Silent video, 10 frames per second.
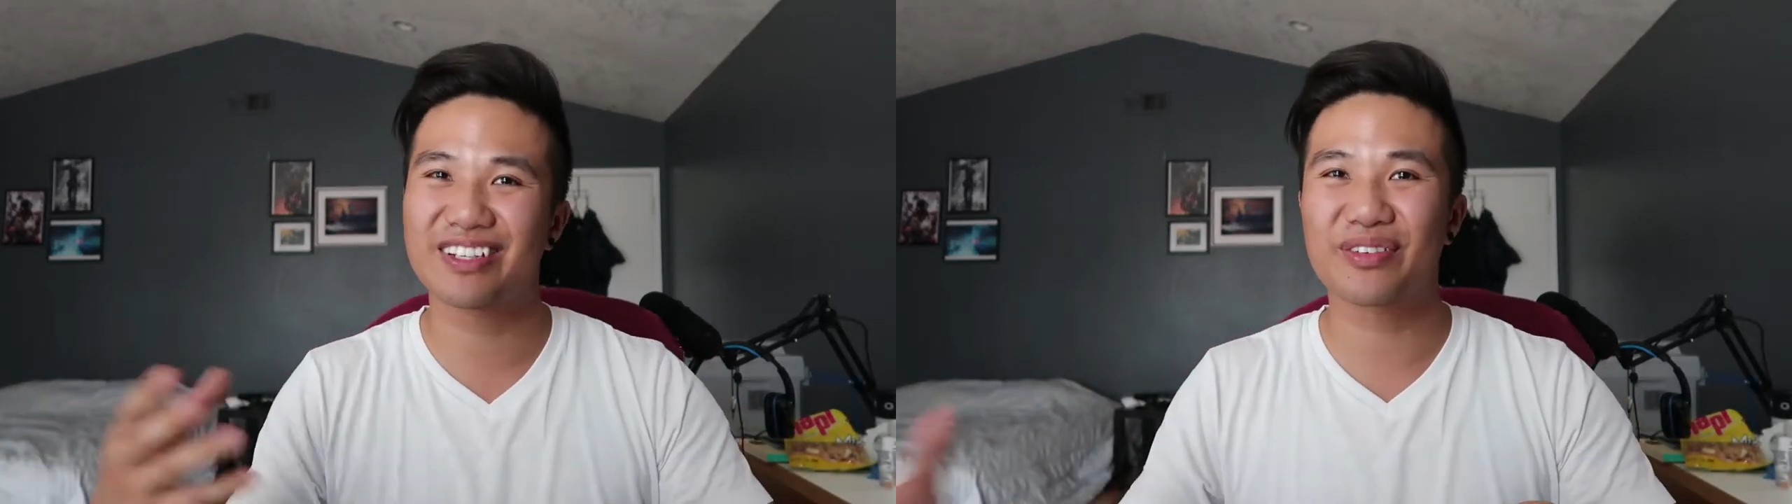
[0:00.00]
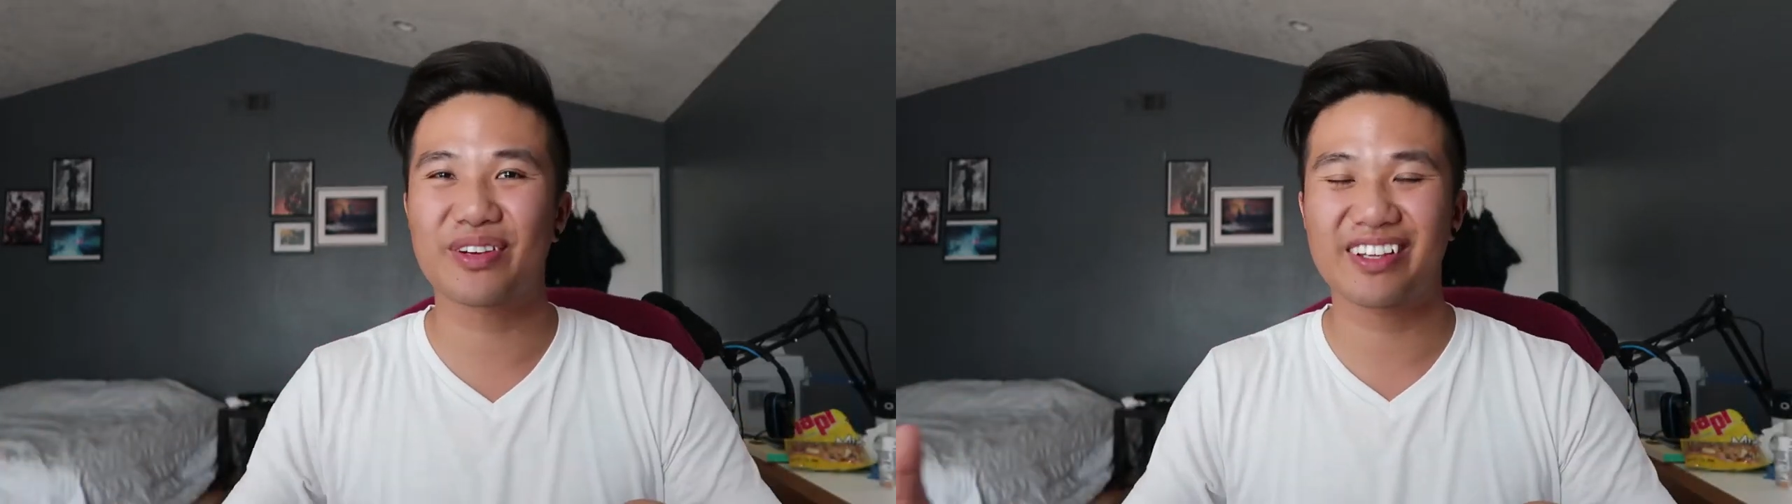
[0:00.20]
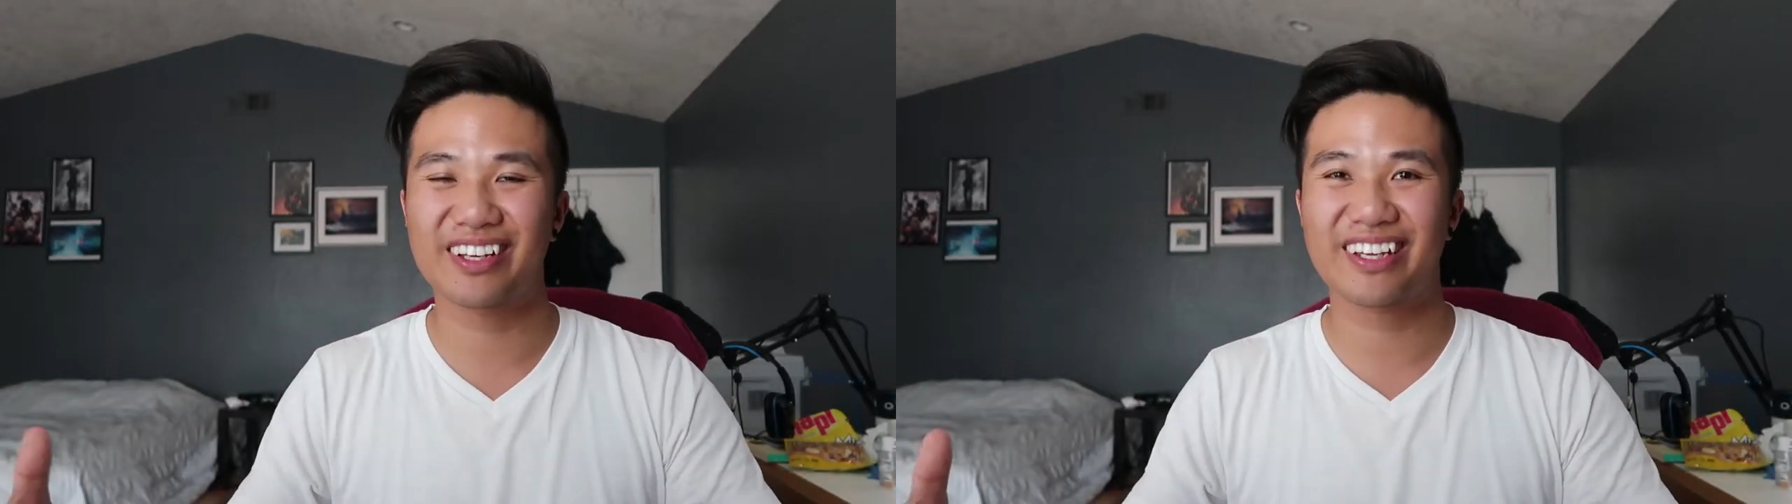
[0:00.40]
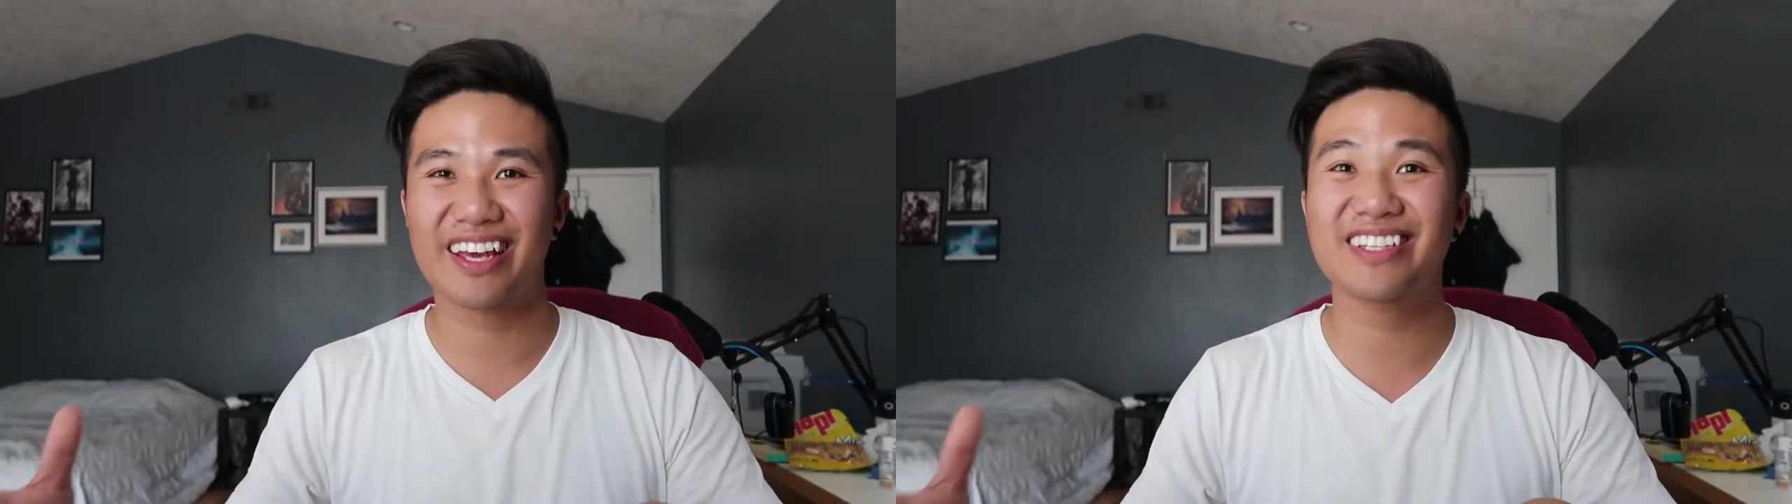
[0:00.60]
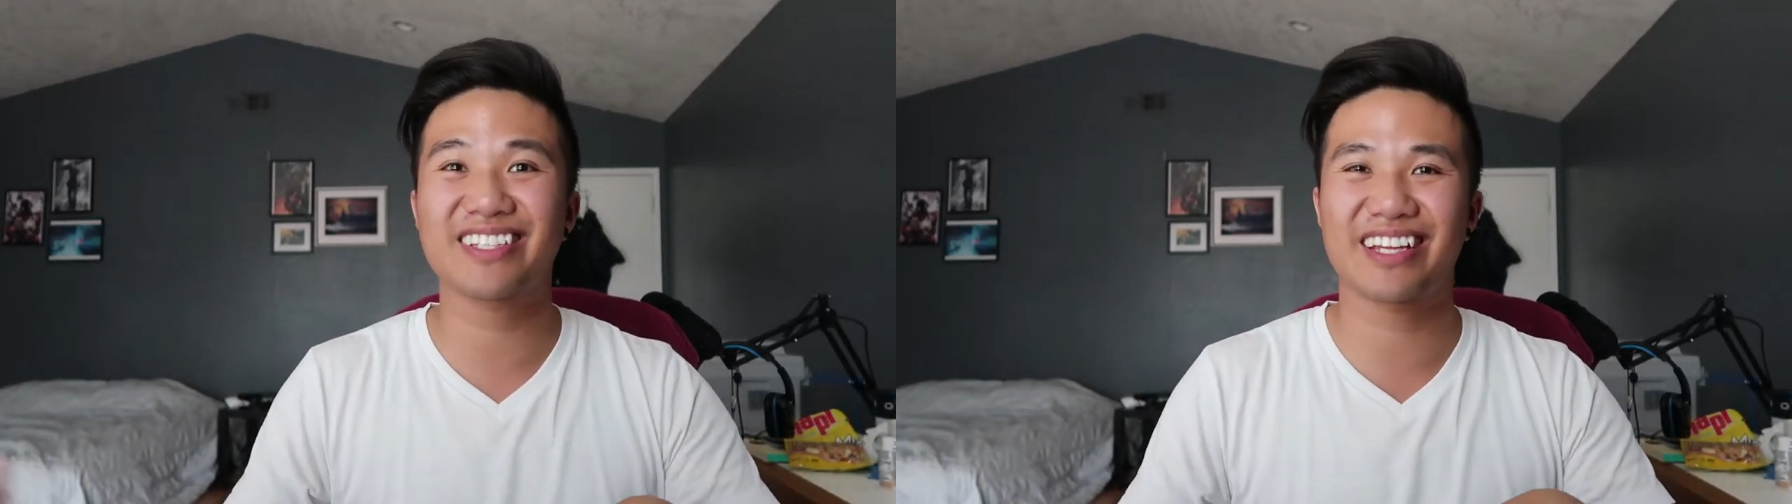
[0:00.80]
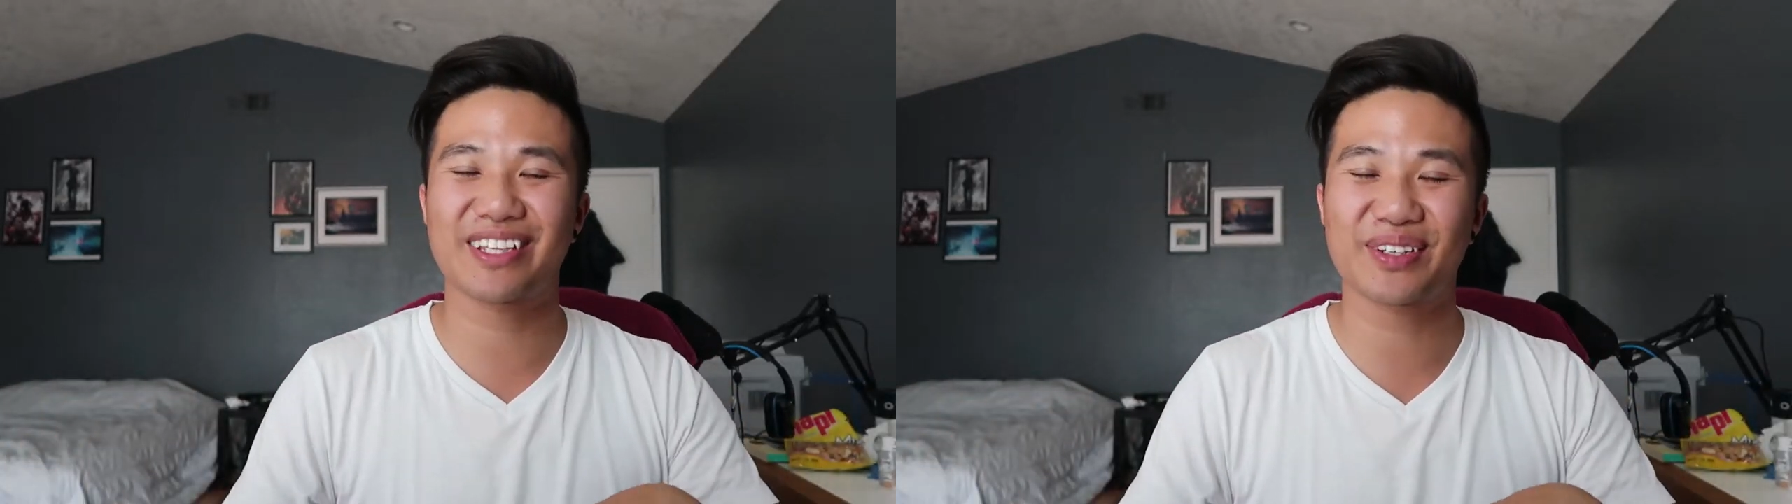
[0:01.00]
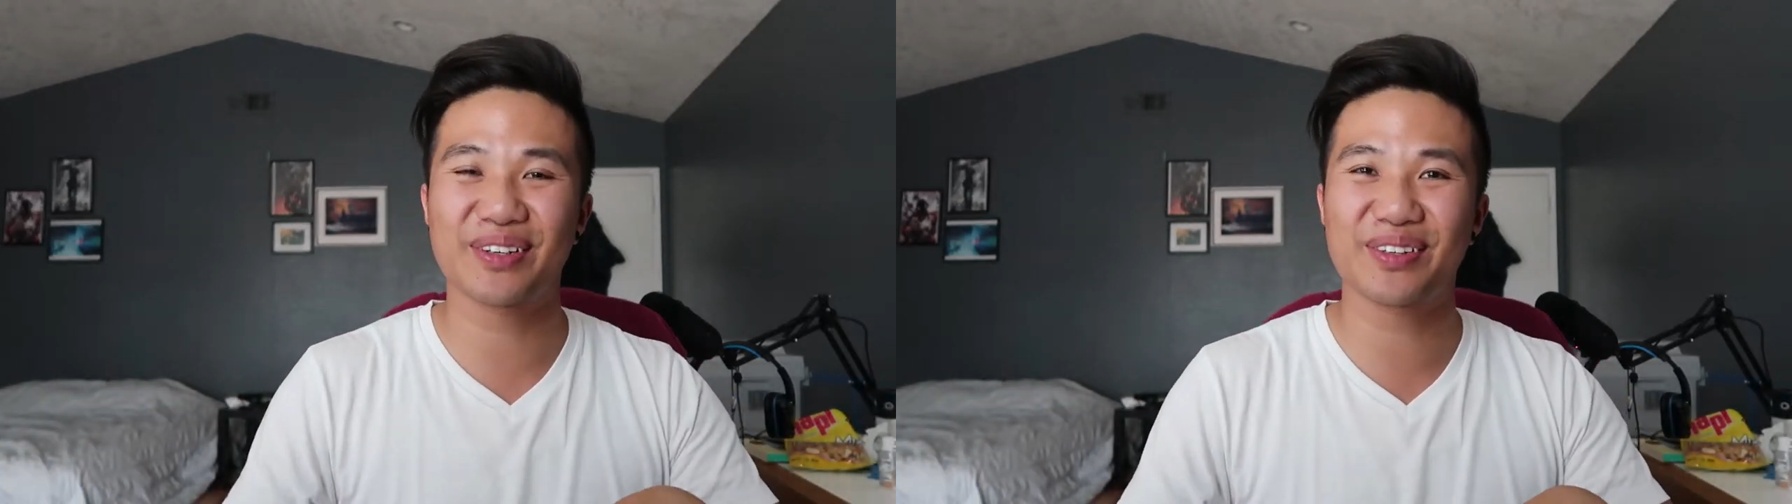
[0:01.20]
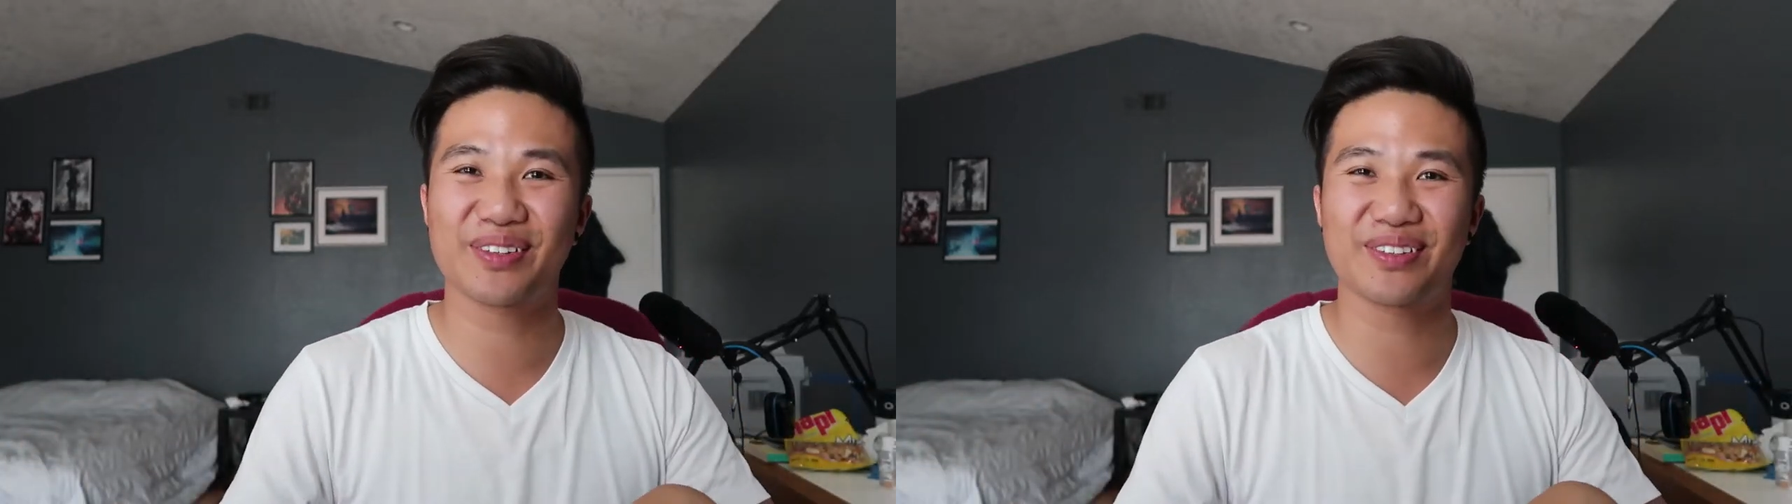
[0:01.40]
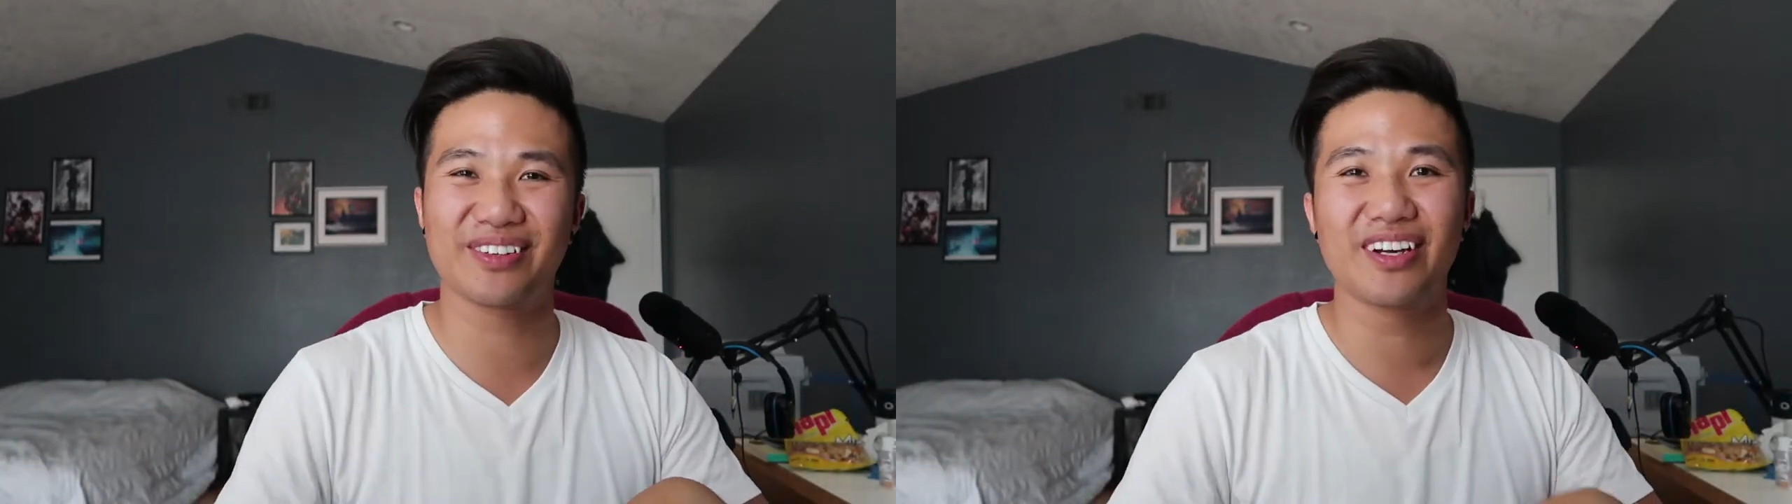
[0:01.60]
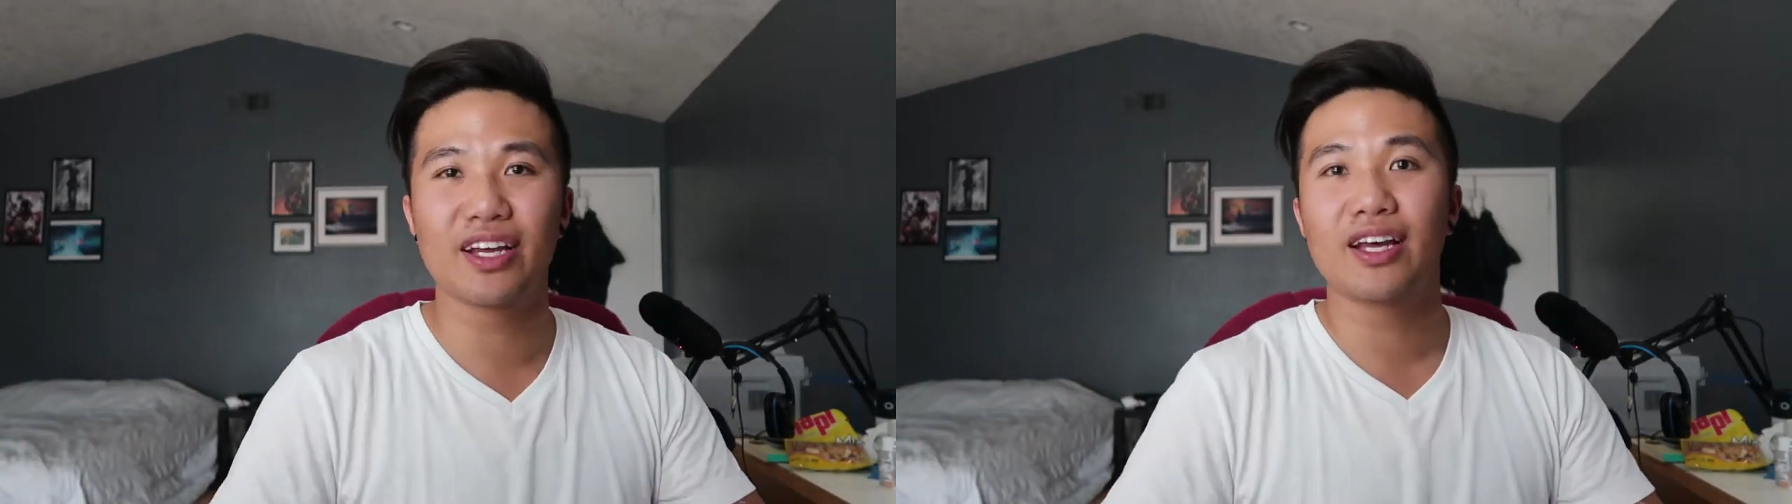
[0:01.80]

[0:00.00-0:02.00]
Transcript: different like cases that they're going through.